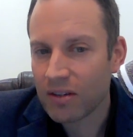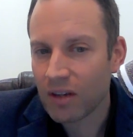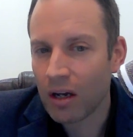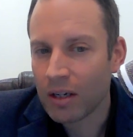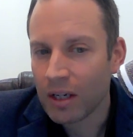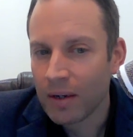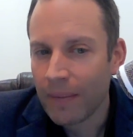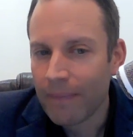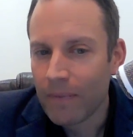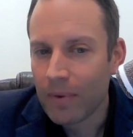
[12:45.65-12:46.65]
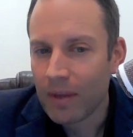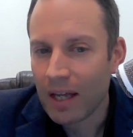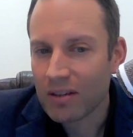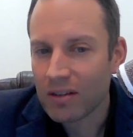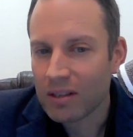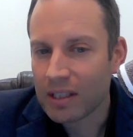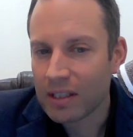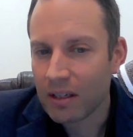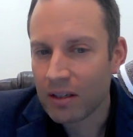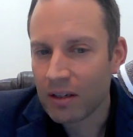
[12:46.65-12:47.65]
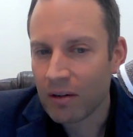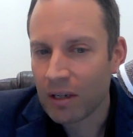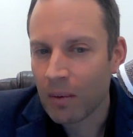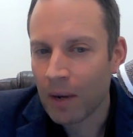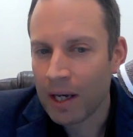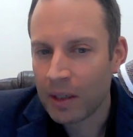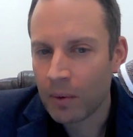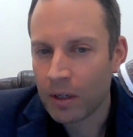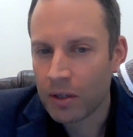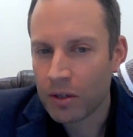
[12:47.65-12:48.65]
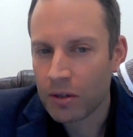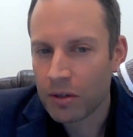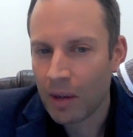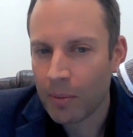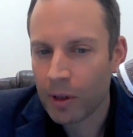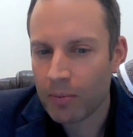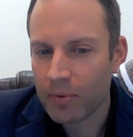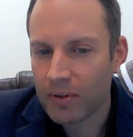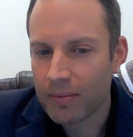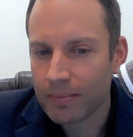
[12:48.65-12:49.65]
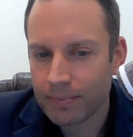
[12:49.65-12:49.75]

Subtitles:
So that's not necessarily the way you want to choose suburbs.